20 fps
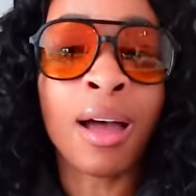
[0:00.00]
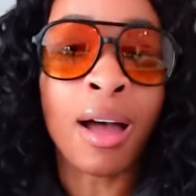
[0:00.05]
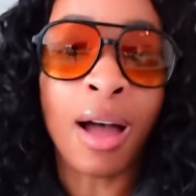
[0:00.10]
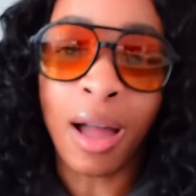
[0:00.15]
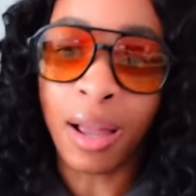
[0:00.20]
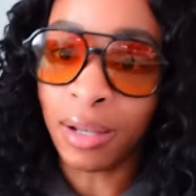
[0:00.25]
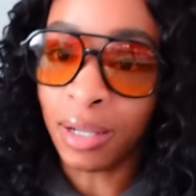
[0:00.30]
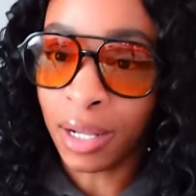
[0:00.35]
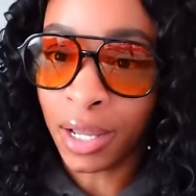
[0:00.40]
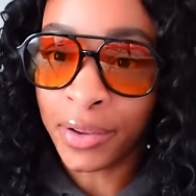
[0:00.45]

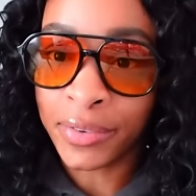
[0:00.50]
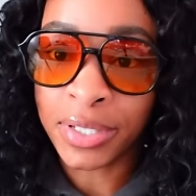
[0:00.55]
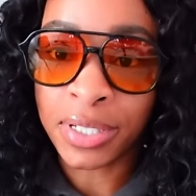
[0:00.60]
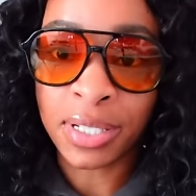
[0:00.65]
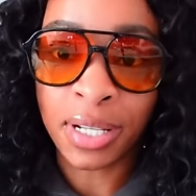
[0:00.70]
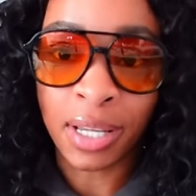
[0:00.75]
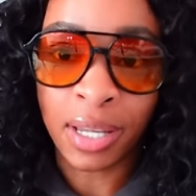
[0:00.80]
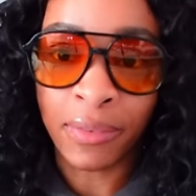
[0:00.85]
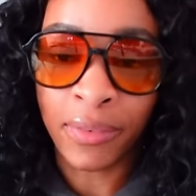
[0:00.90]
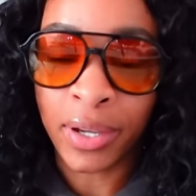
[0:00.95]
I love to
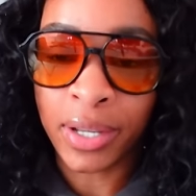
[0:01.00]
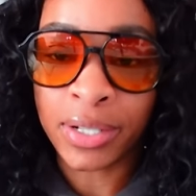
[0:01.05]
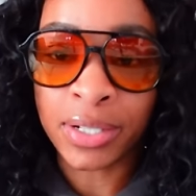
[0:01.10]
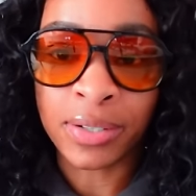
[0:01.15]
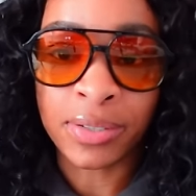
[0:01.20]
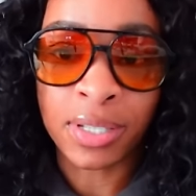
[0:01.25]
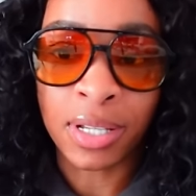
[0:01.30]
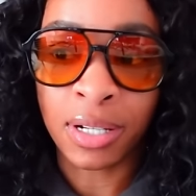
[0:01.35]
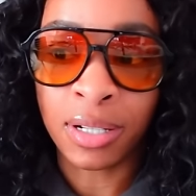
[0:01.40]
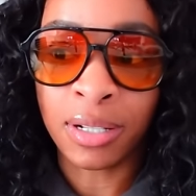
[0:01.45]
take advantage of
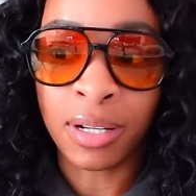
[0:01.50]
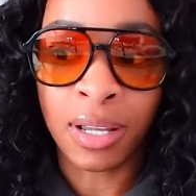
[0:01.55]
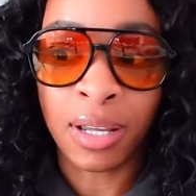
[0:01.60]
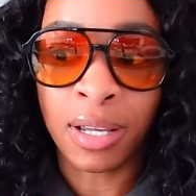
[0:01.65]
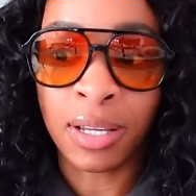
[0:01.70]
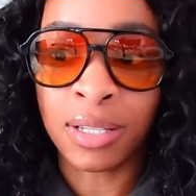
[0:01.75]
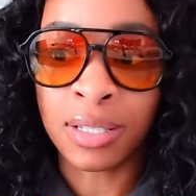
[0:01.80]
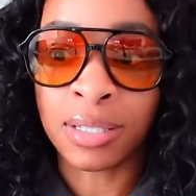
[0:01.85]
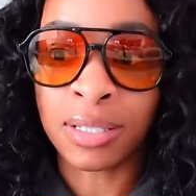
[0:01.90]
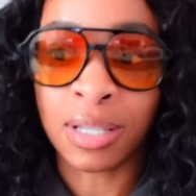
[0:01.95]
sunny
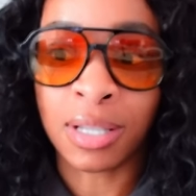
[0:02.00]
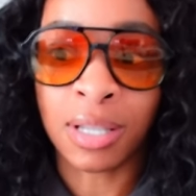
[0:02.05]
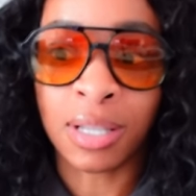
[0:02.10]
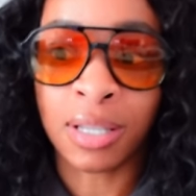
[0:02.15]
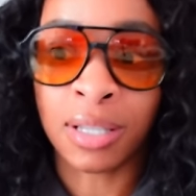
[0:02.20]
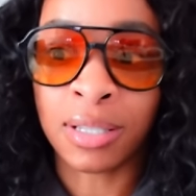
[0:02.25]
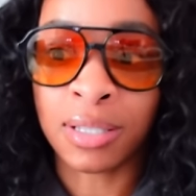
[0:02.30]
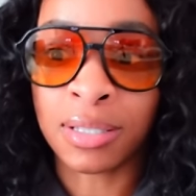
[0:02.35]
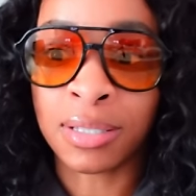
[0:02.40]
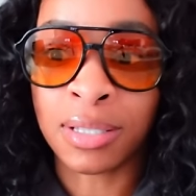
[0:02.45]
days
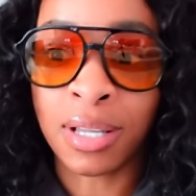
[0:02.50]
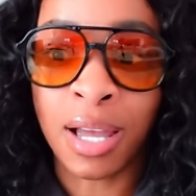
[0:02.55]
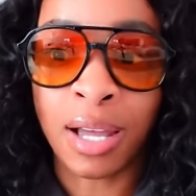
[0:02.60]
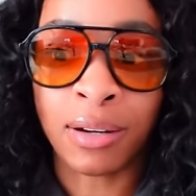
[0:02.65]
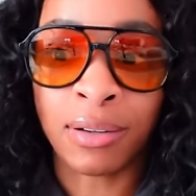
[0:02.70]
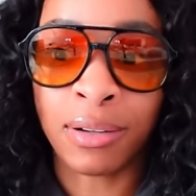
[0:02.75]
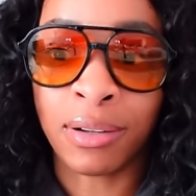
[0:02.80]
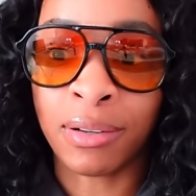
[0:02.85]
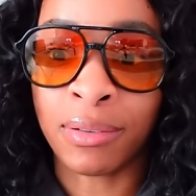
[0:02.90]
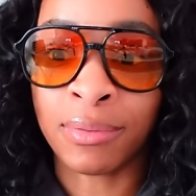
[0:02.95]
because, I
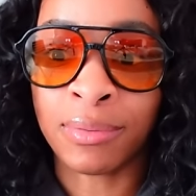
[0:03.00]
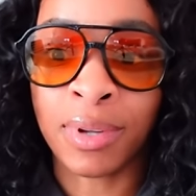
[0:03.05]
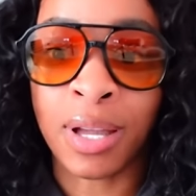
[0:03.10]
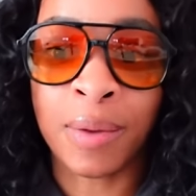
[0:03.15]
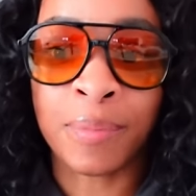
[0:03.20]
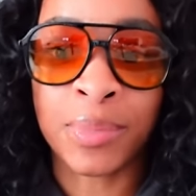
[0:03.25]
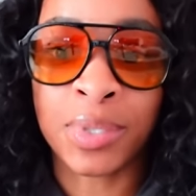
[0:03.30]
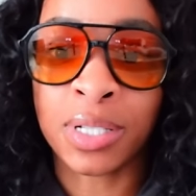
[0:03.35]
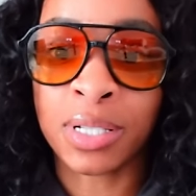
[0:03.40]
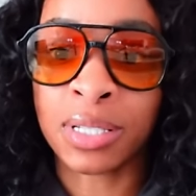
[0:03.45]
don't know,
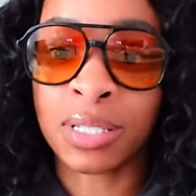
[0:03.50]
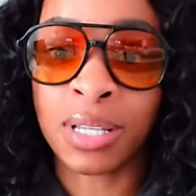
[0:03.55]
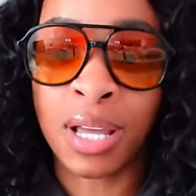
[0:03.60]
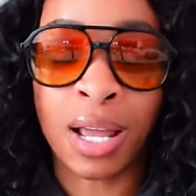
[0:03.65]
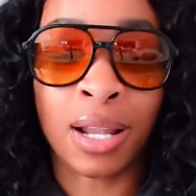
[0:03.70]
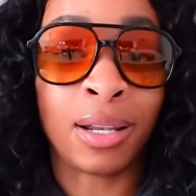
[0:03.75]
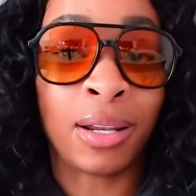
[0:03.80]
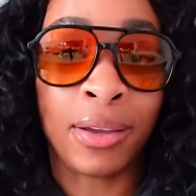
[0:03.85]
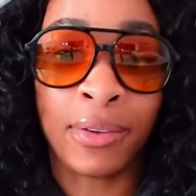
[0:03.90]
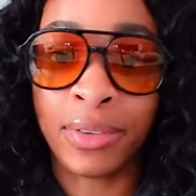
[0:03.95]
I
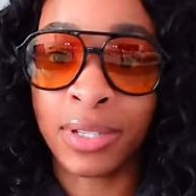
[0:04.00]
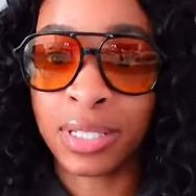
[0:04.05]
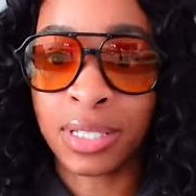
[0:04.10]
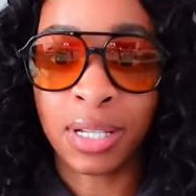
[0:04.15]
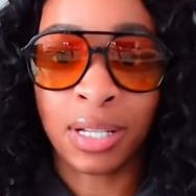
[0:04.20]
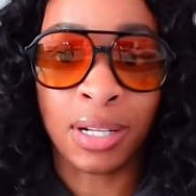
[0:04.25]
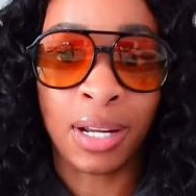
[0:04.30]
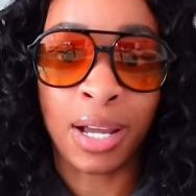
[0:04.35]
love the sun.